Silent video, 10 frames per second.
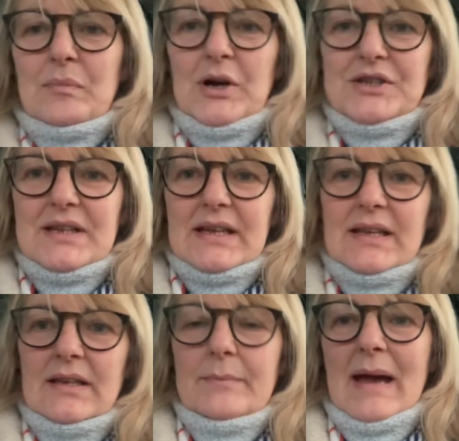Saturday.
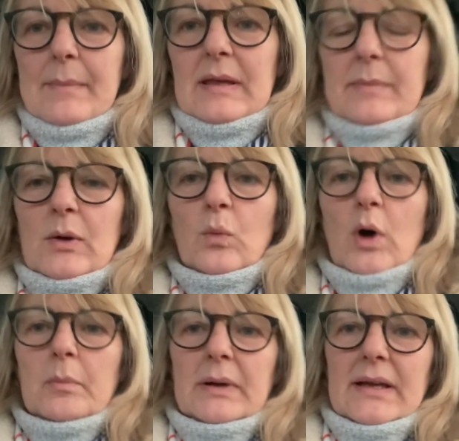You might be a bit
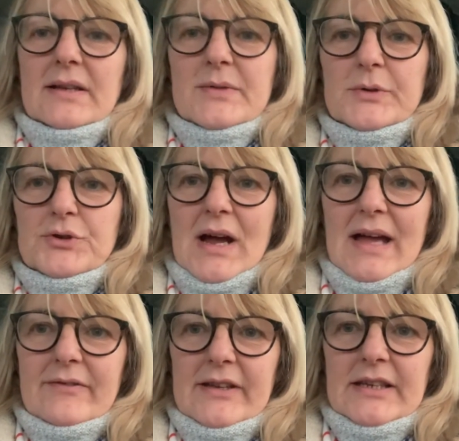wobbly because we're
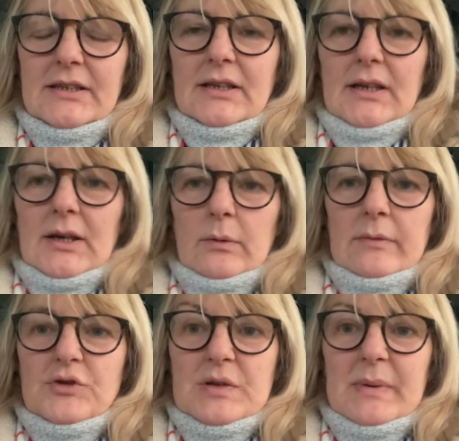driving. We've
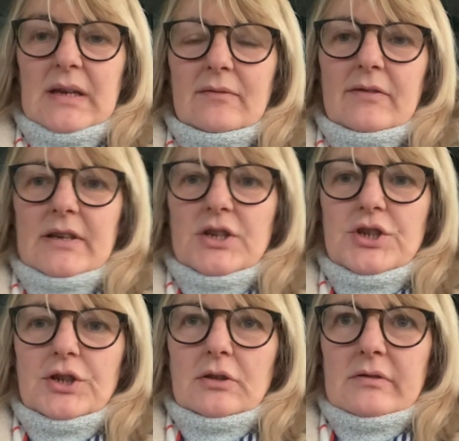just been and finished
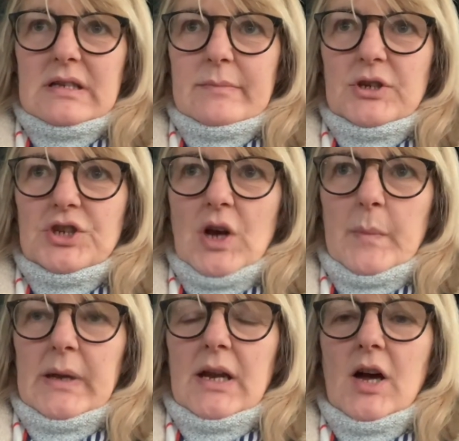up Christmas
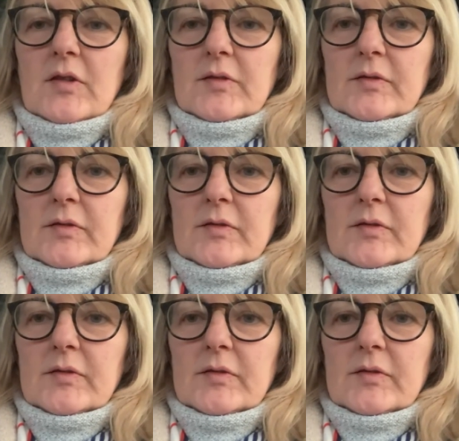shopping off.